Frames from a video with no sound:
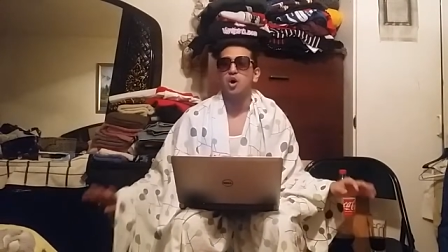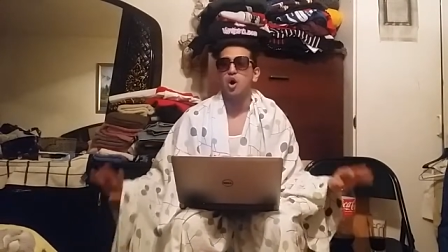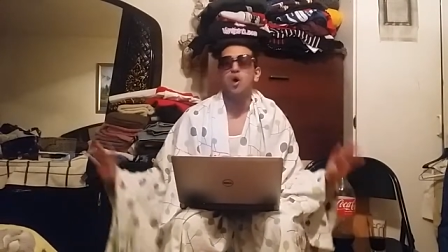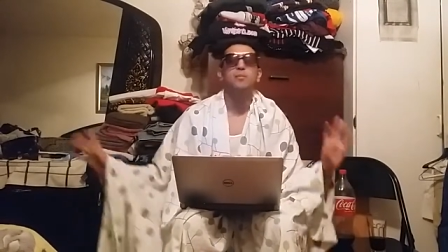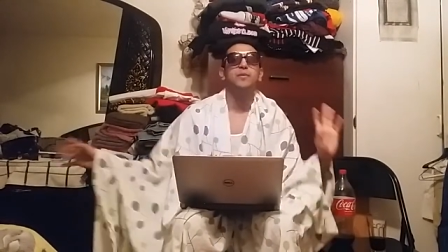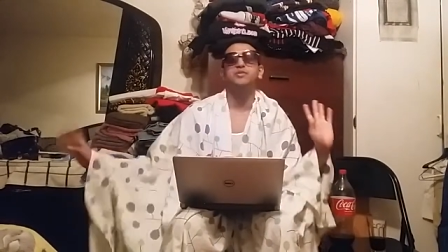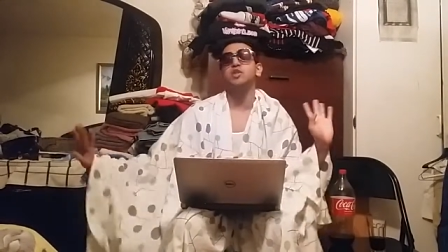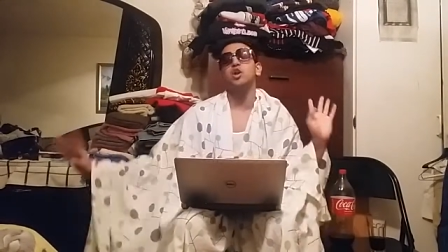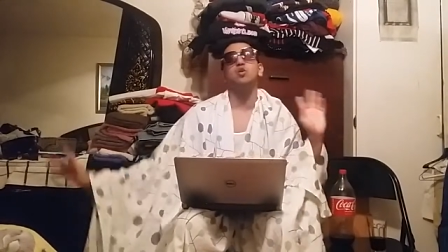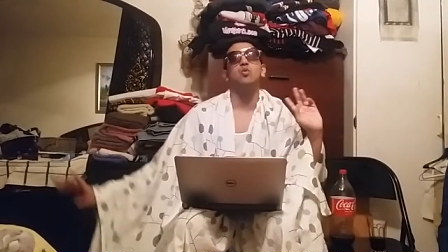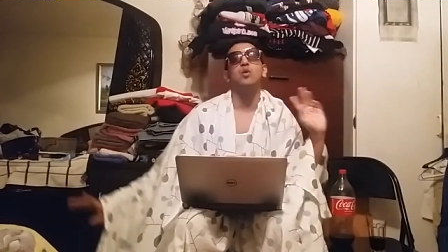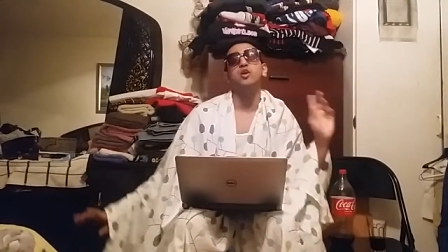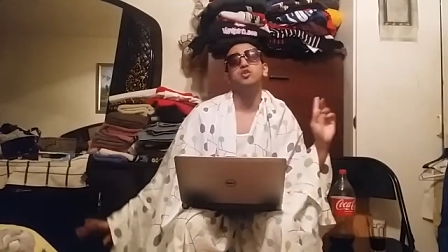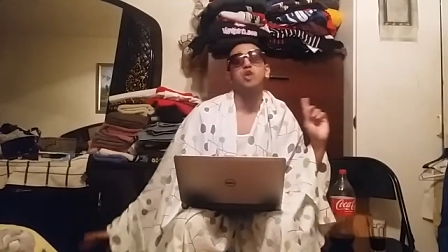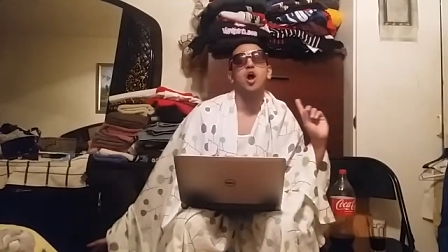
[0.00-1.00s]
Oh, but they're,
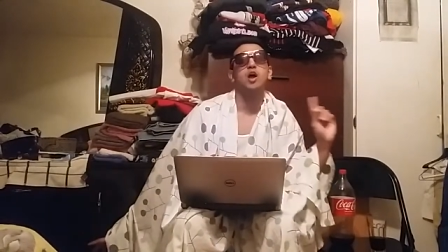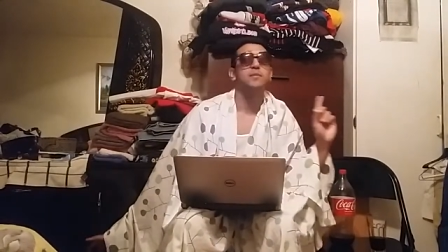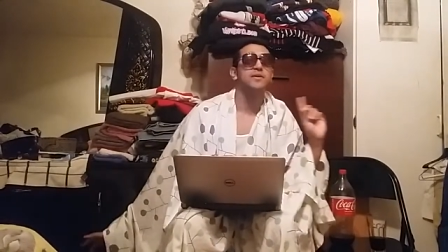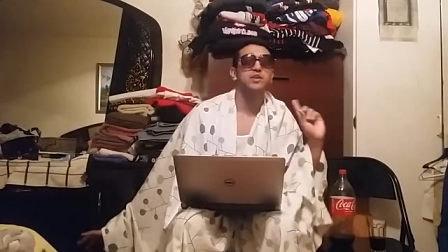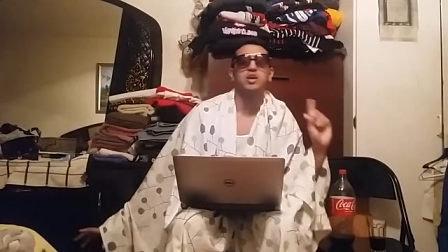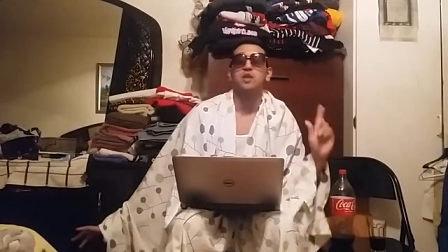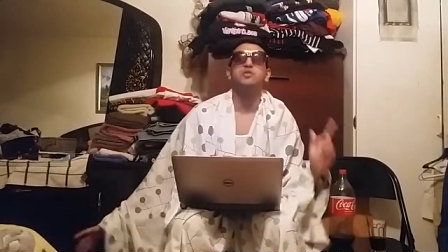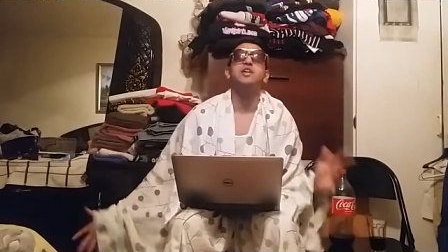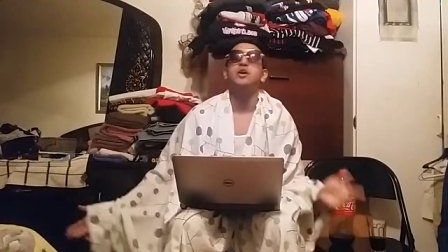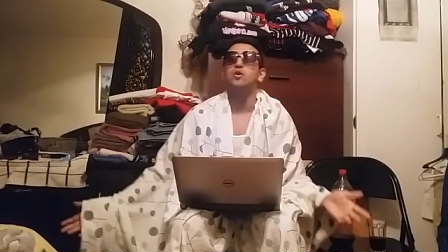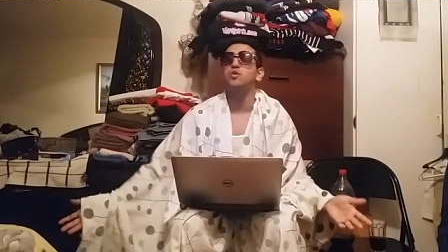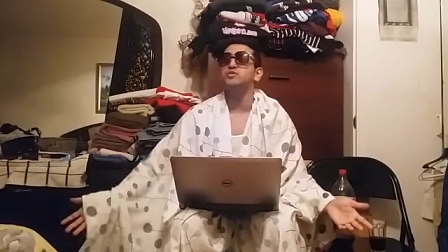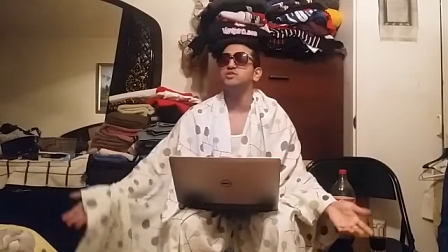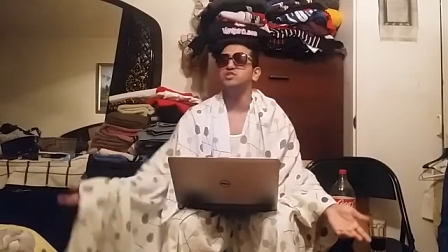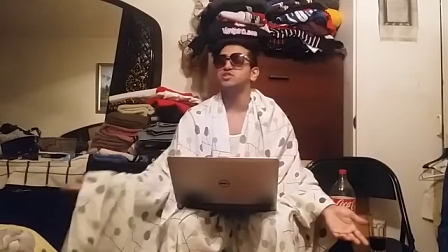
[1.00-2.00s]
what are you talking about? They
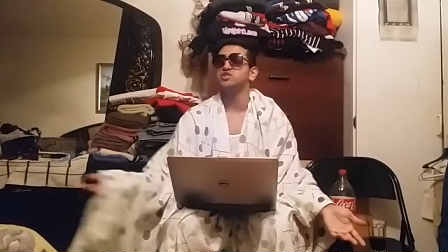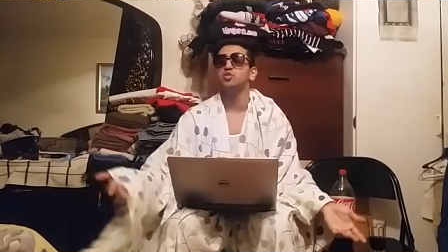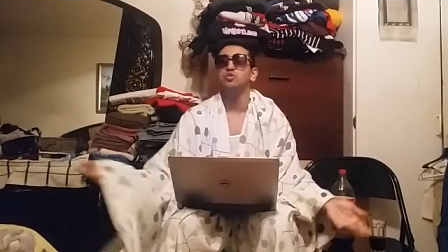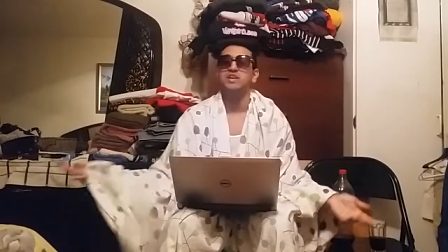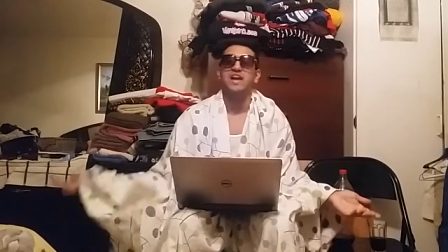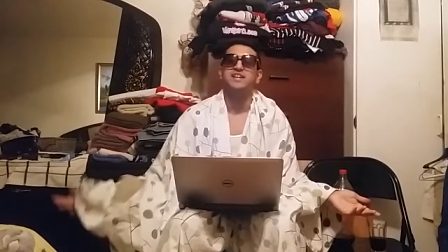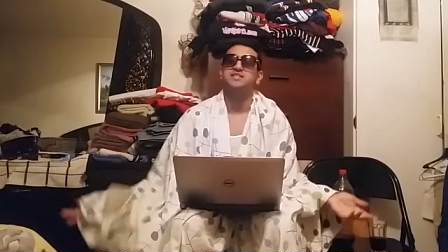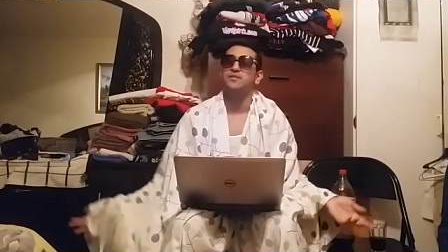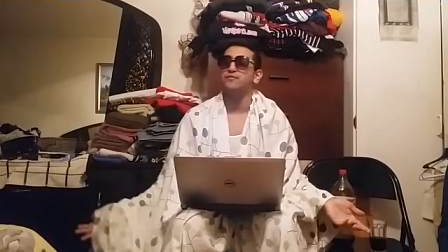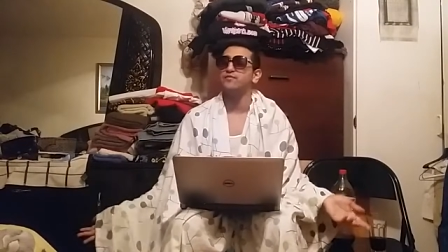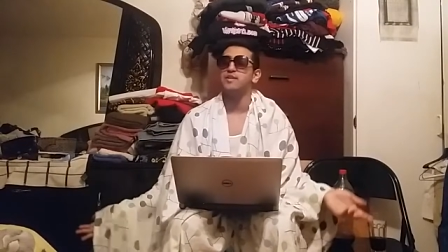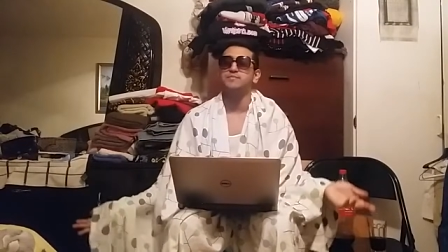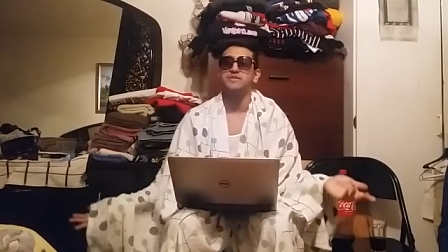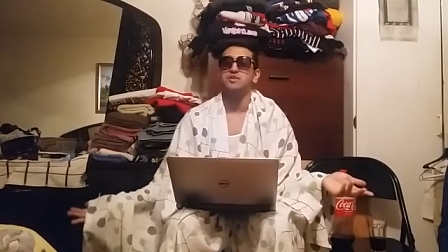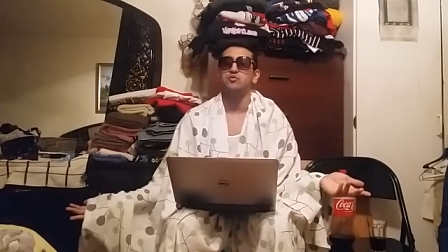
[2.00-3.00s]
all just do kicks and
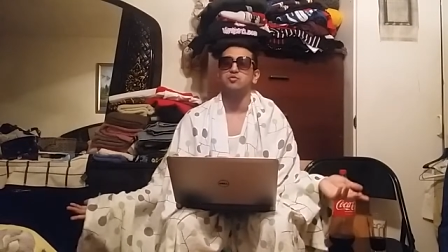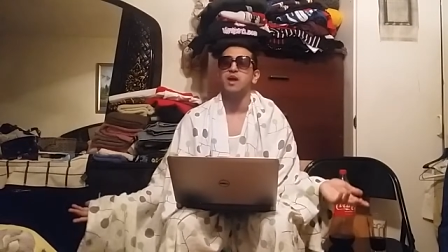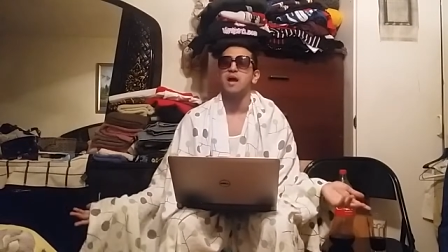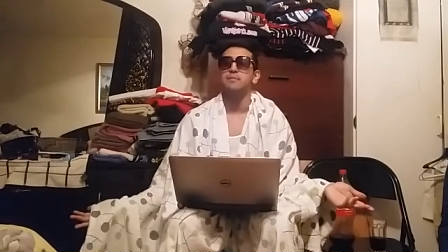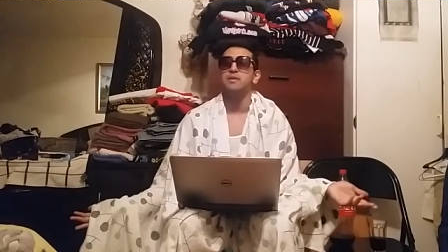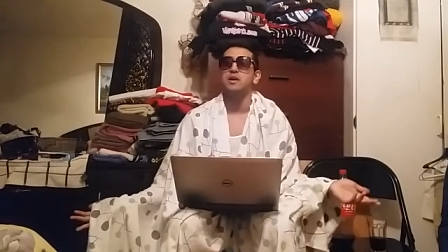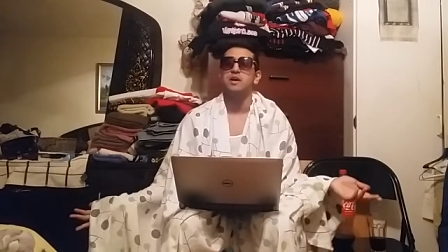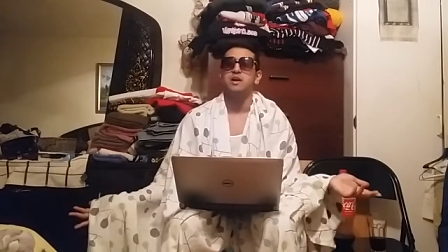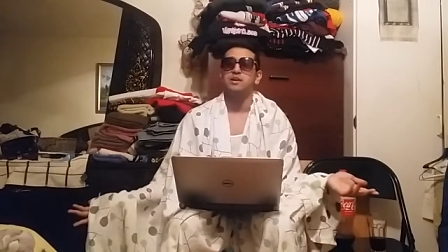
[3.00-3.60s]
flips and crap.